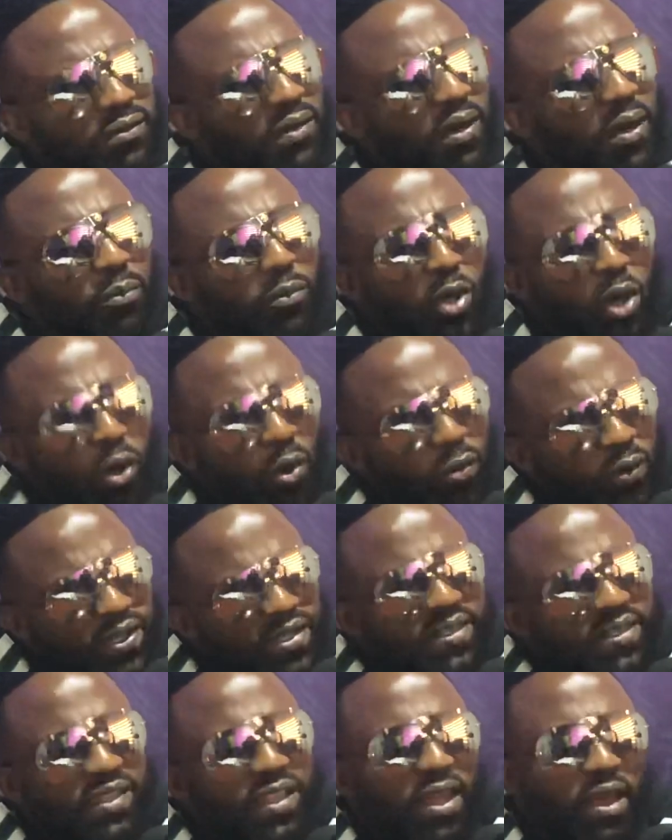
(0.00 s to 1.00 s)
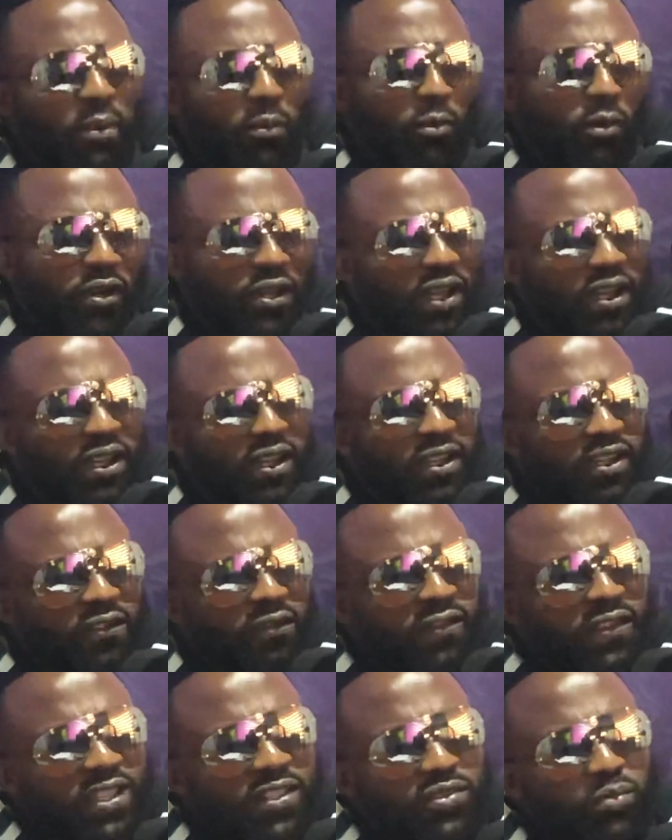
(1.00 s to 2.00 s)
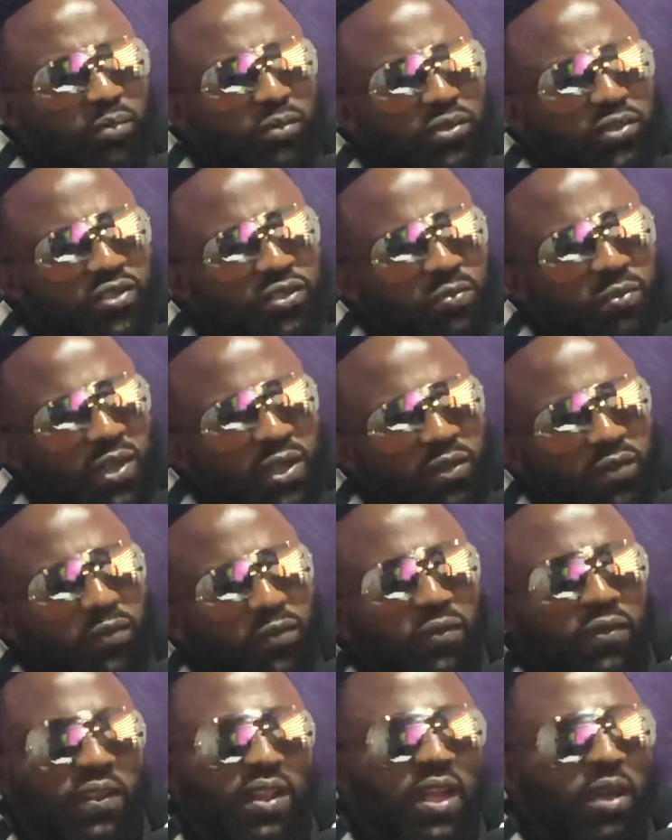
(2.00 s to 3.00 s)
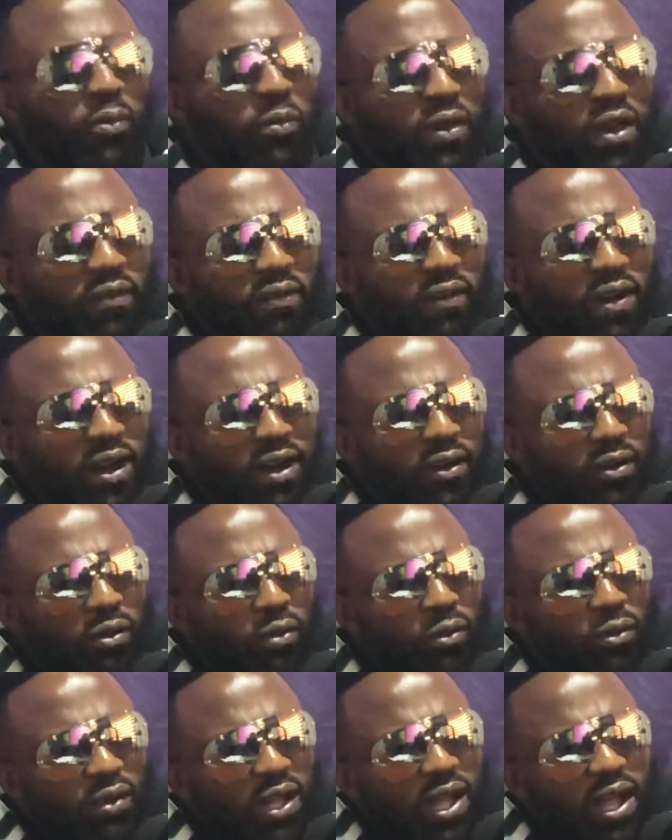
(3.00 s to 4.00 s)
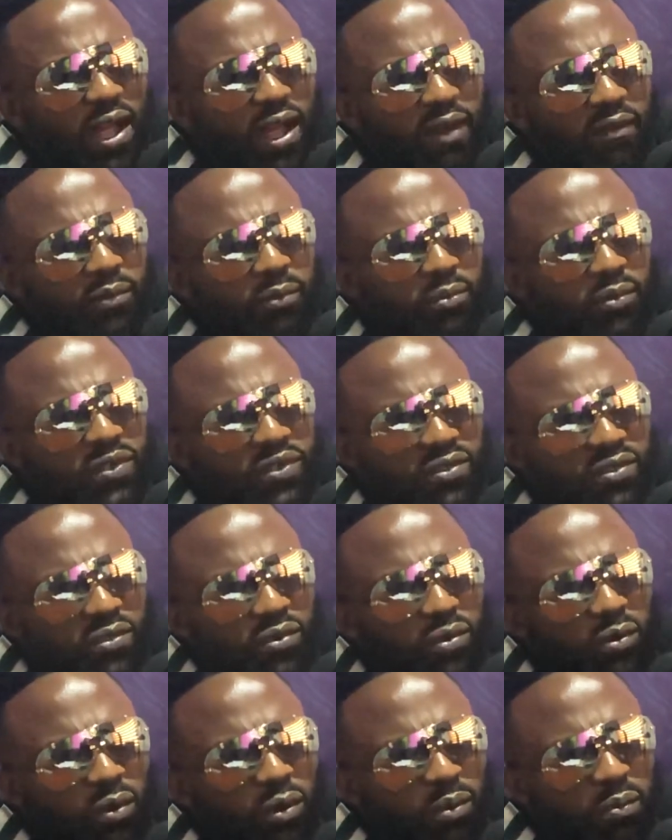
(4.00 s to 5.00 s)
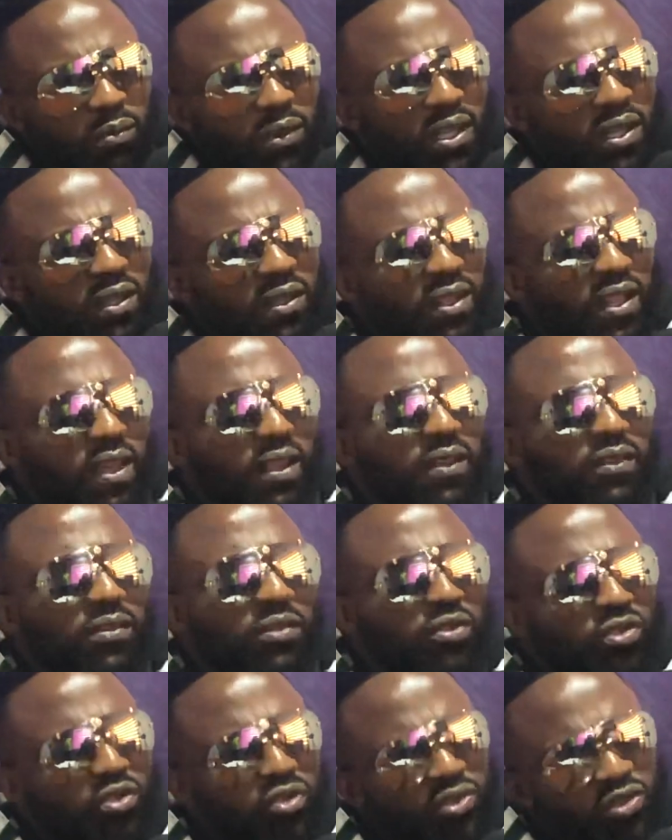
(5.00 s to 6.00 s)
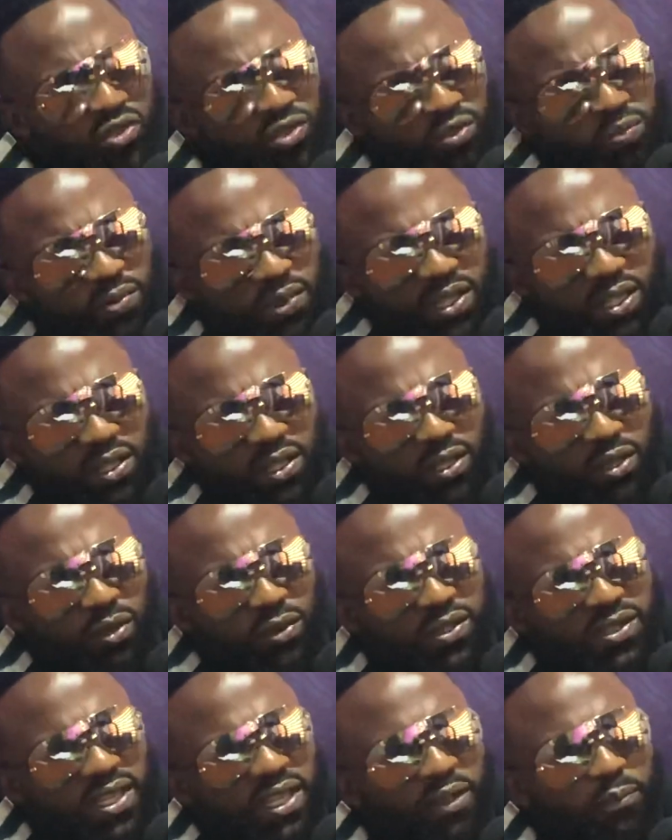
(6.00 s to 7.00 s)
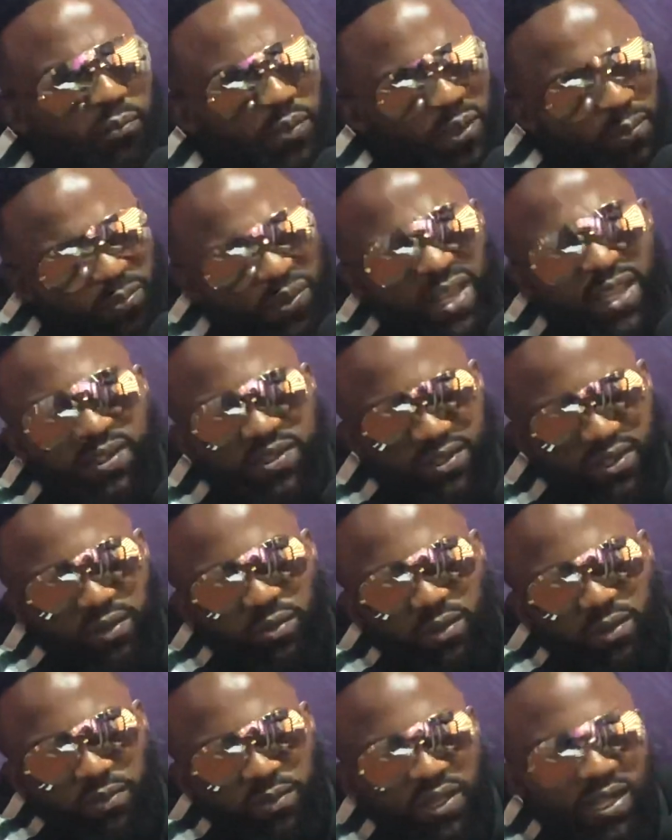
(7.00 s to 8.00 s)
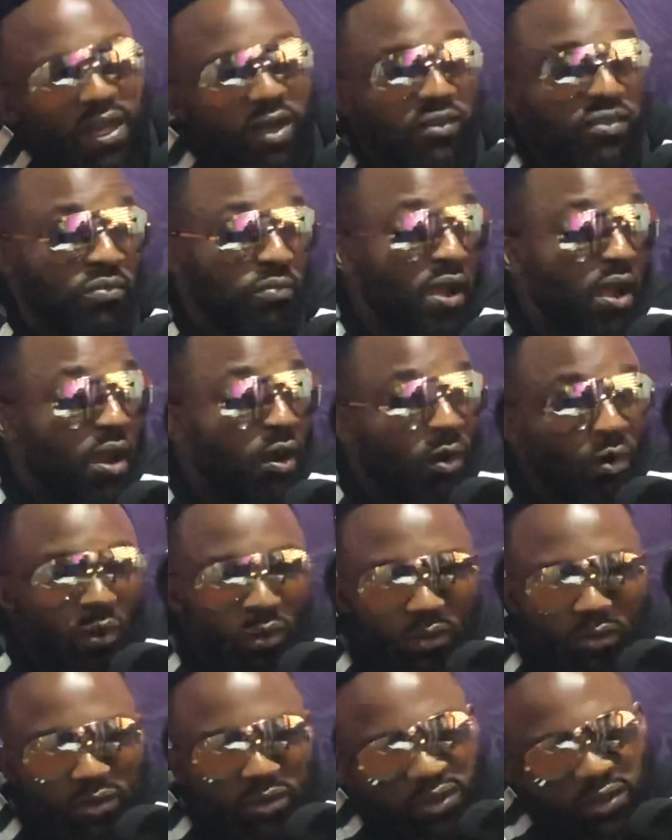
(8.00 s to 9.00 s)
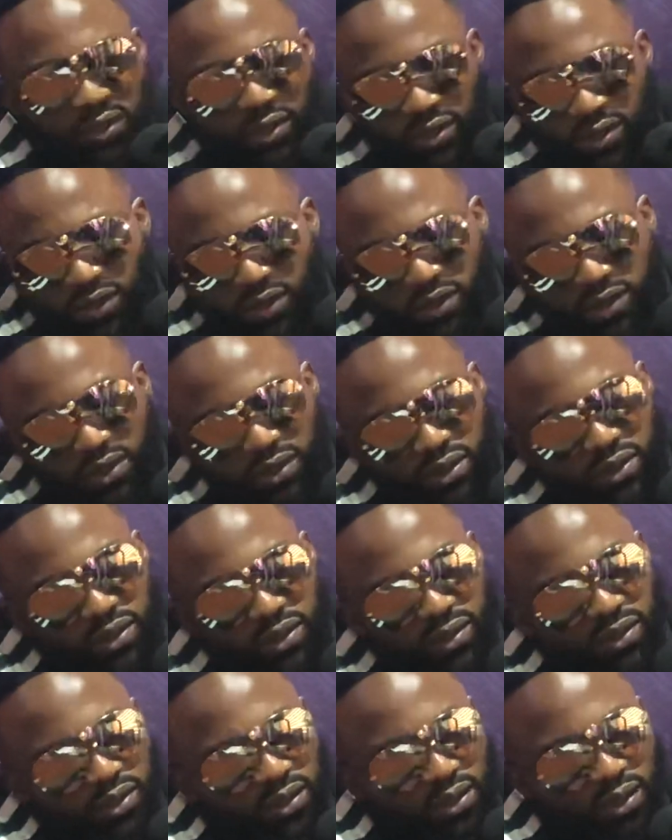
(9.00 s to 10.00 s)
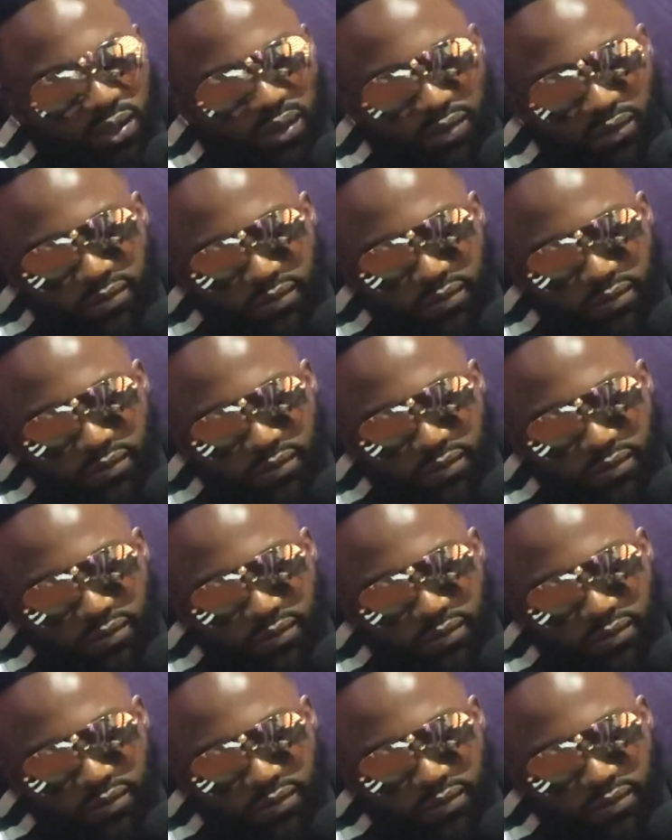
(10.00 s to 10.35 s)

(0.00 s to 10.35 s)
I'm not always there, but if this would just make you feel like wherever I go that I have a piece of you on me, then you should just be, you know, be patient with me. That was my own, you know.